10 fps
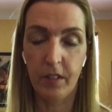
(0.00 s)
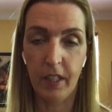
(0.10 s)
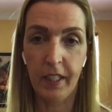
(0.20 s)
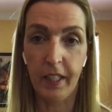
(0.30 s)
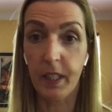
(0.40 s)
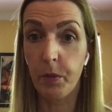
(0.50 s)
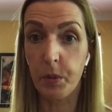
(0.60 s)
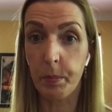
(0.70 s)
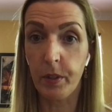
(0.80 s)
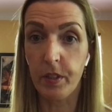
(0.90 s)
Exactly, and that
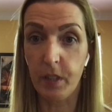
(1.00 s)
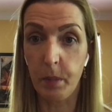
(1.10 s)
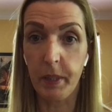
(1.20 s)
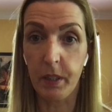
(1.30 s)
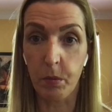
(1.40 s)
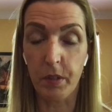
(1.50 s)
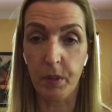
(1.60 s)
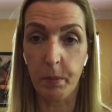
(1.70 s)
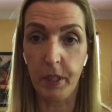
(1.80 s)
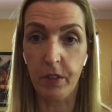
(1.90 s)
was the point I made at
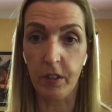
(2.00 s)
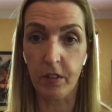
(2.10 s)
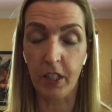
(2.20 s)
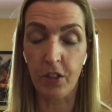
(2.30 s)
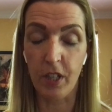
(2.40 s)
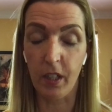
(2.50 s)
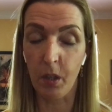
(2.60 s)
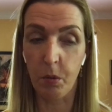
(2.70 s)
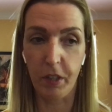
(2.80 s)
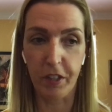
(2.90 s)
one of our meetings, actually. I
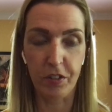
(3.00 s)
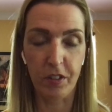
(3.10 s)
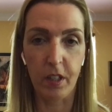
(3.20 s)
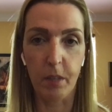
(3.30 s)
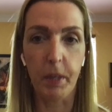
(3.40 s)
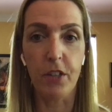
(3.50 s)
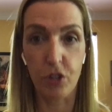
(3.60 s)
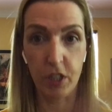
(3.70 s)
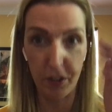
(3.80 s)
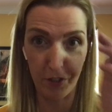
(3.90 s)
got quite
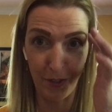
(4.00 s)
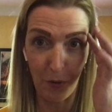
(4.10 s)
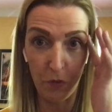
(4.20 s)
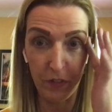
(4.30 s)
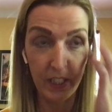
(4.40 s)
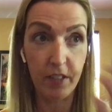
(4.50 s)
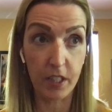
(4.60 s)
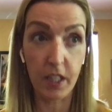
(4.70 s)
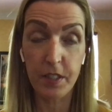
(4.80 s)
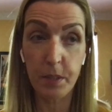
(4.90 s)
agitated over
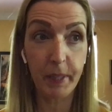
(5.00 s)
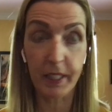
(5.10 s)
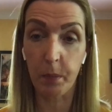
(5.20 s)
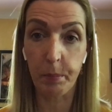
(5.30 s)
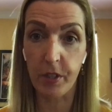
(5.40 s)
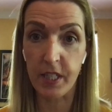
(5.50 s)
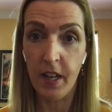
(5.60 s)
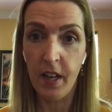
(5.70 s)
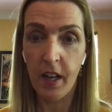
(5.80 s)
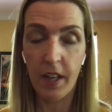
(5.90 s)
that. And I did make that
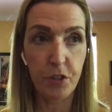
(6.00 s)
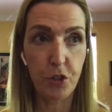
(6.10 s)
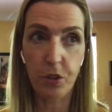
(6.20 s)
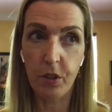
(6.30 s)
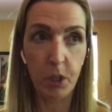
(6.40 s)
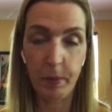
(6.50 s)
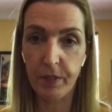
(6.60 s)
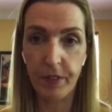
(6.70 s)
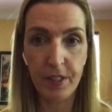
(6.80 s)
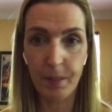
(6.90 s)
point. I said, you're talking
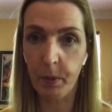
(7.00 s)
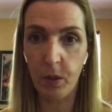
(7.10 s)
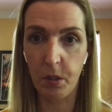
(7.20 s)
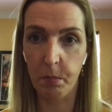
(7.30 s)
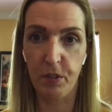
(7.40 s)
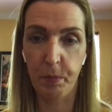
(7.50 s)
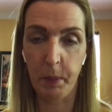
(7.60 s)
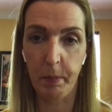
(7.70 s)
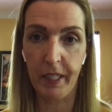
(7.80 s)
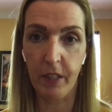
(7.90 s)
about a very small number
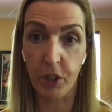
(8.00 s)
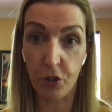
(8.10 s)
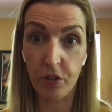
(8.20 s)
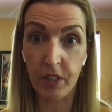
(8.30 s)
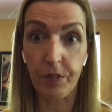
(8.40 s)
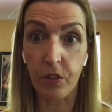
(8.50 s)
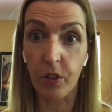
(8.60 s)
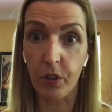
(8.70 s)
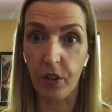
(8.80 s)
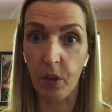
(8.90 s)
of people here. You just have to
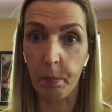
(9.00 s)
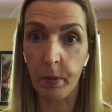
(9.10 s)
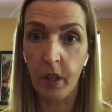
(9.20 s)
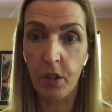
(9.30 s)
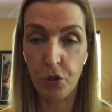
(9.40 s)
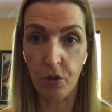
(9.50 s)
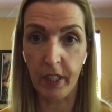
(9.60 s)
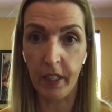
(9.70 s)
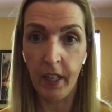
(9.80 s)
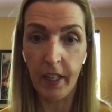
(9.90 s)
suck it up.
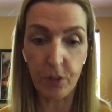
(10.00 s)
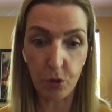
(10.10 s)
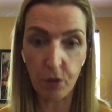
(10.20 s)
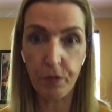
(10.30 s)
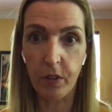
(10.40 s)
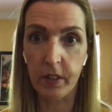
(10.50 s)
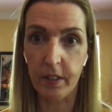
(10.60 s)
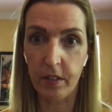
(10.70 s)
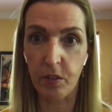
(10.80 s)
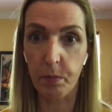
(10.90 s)
Surely, it's your
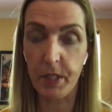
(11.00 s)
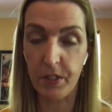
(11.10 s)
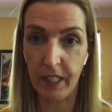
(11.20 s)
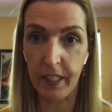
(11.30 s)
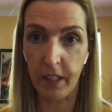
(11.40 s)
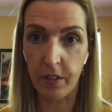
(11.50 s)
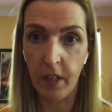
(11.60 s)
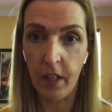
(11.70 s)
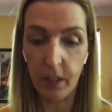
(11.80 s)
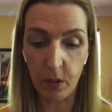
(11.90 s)
fault that this has been
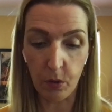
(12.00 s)
delayed.